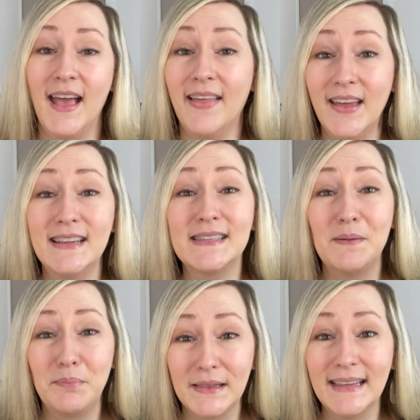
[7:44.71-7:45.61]
And that is
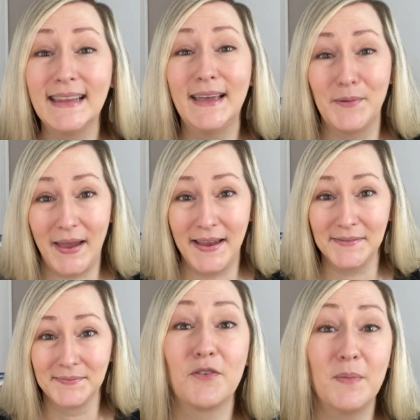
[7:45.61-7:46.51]
completely okay.
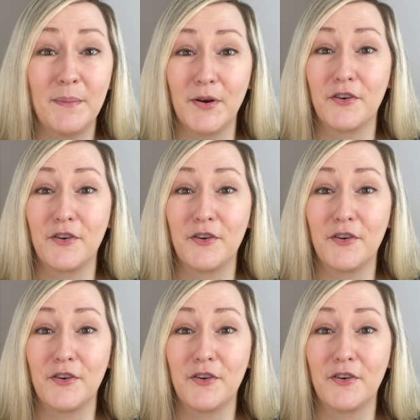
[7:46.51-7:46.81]
Remember,